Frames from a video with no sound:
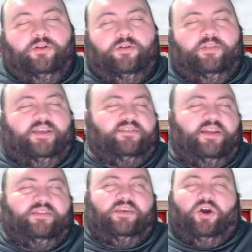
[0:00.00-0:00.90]
That's
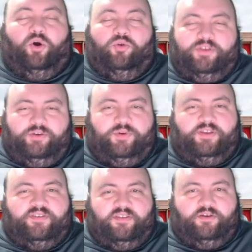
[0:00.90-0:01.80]
not the only
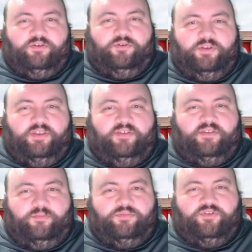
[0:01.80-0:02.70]
reason they're doing this,
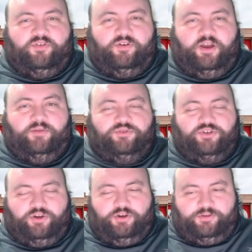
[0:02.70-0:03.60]
I'm
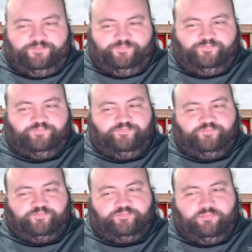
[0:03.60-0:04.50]
sure.
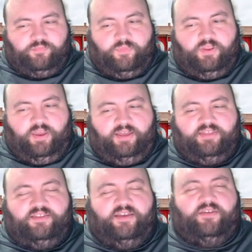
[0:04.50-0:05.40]
I
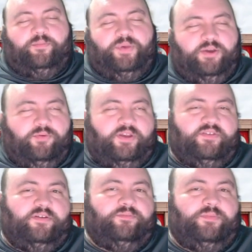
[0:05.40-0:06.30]
think that's a big
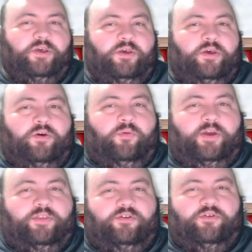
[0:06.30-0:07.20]
reason why
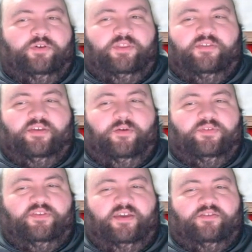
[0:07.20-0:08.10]
they're doing this. I would
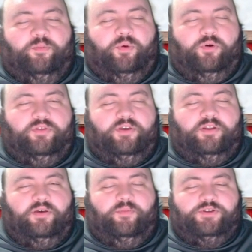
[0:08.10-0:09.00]
say it's more
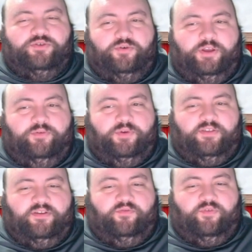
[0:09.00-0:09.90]
than a majority
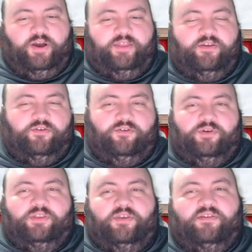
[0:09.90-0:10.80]
reason of why they're
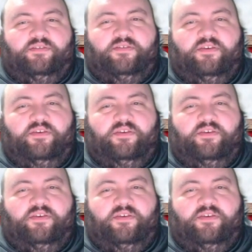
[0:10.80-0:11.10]
doing this.